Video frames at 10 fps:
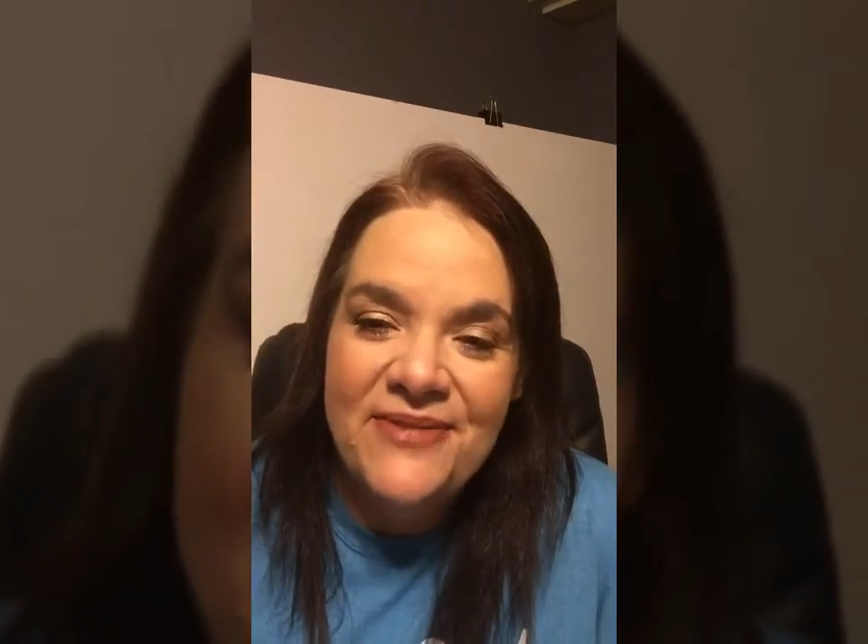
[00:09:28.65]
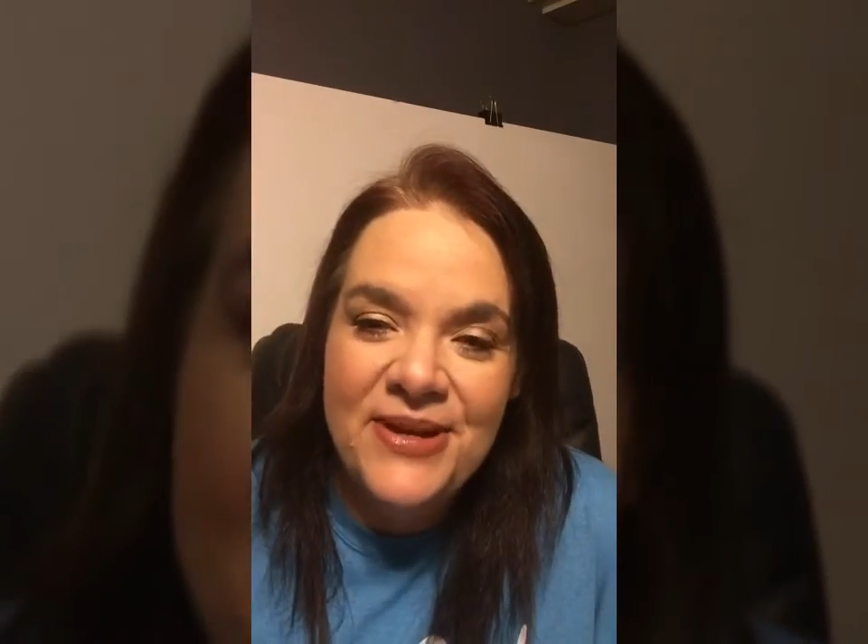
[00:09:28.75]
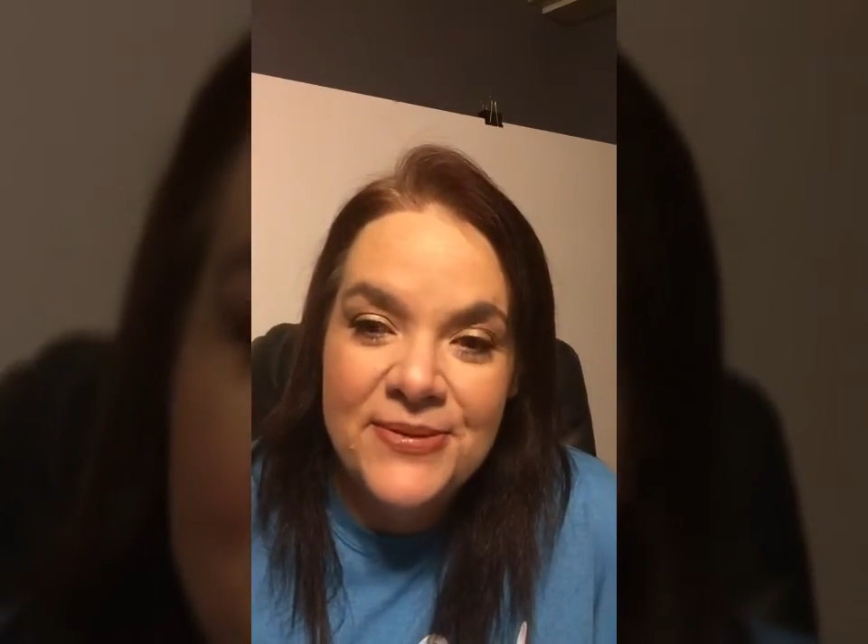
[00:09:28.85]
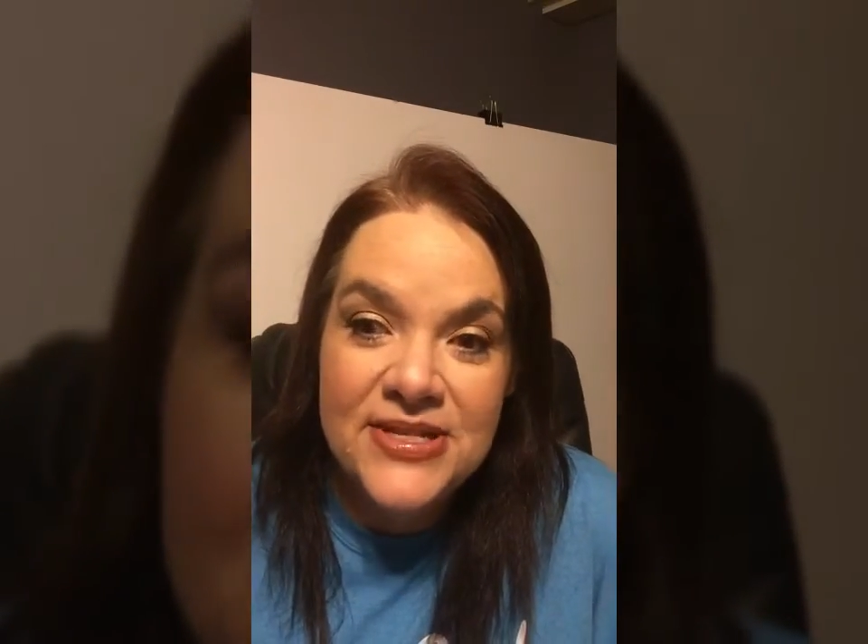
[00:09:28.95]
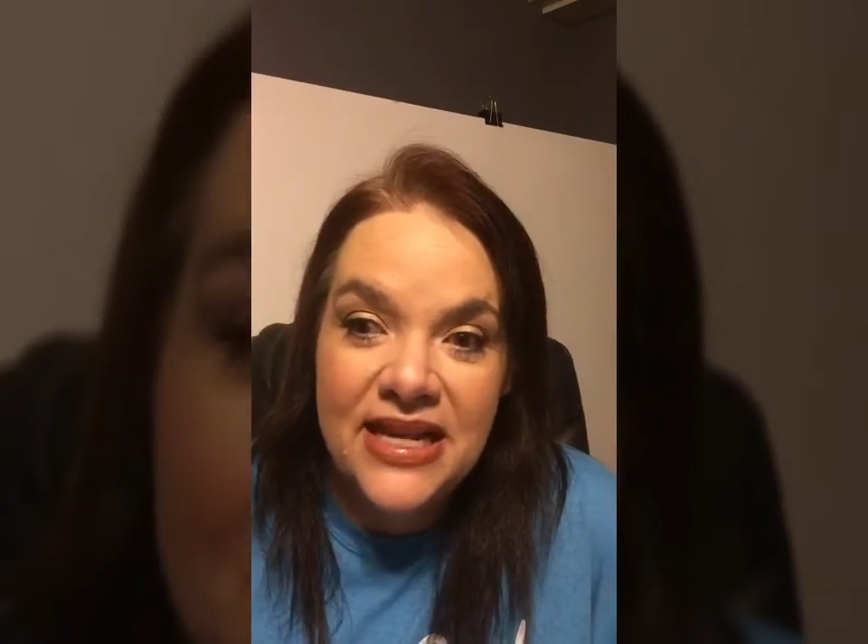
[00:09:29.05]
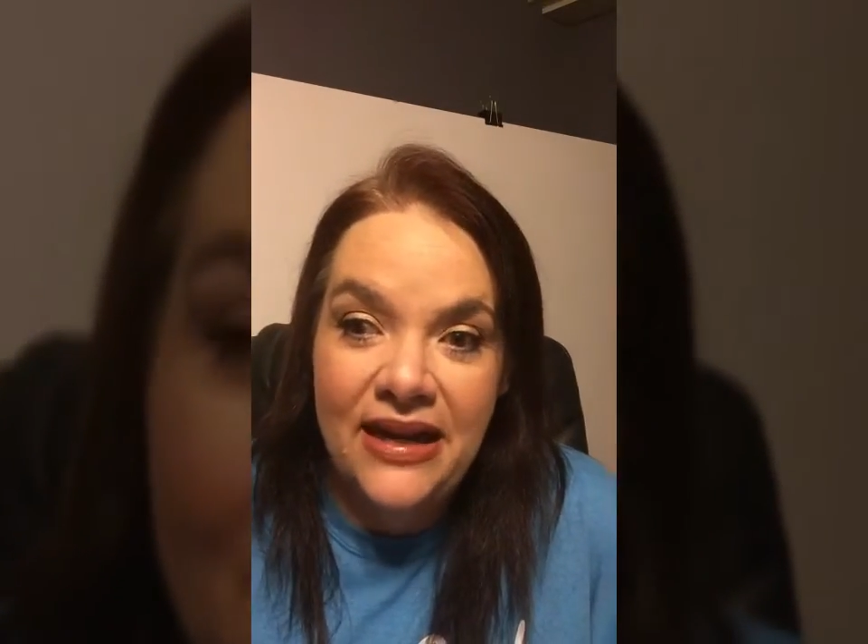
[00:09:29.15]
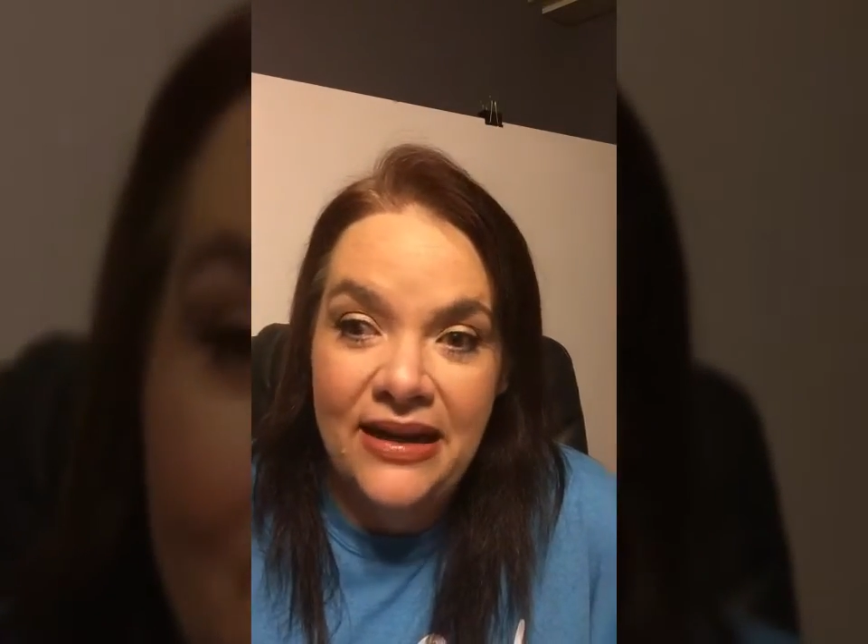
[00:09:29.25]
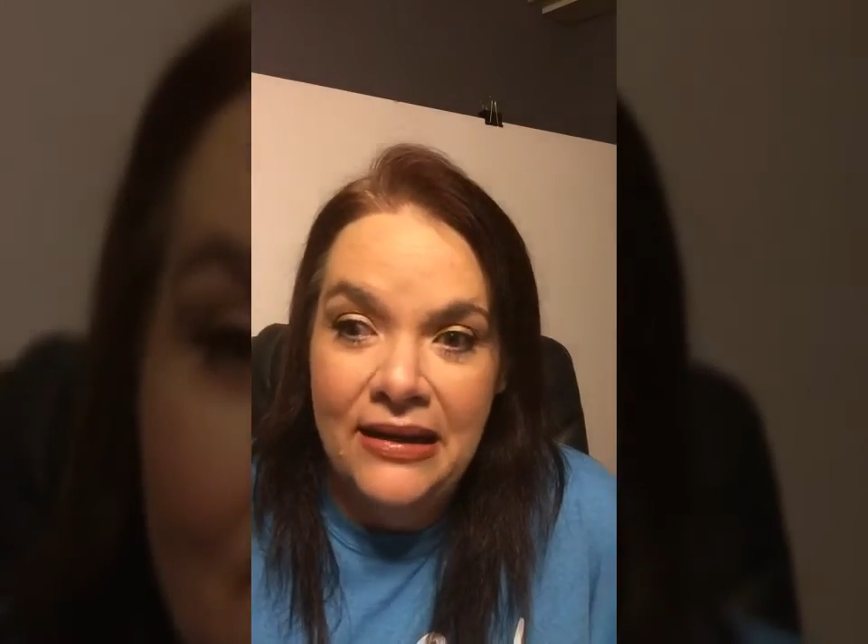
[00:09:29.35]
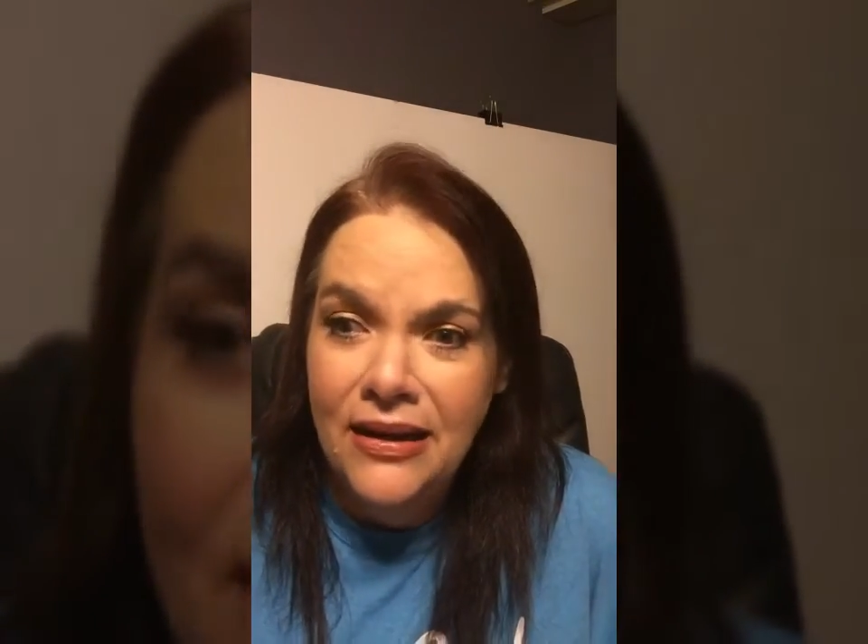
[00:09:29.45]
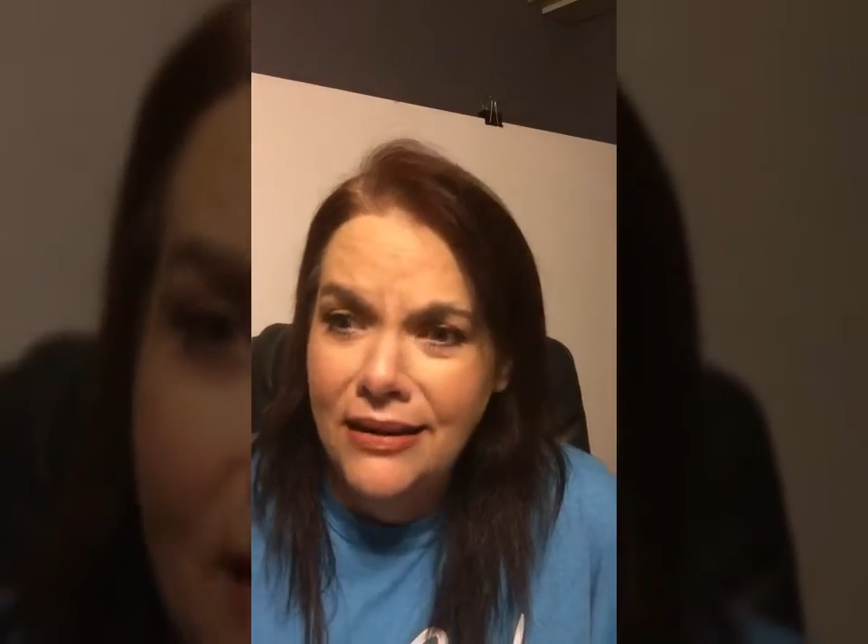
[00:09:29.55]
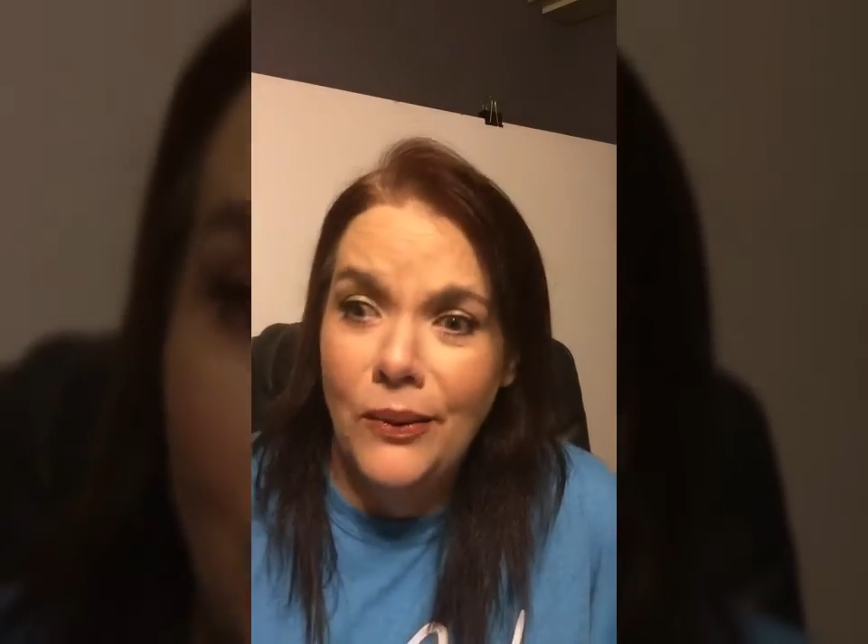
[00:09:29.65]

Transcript: I have people say,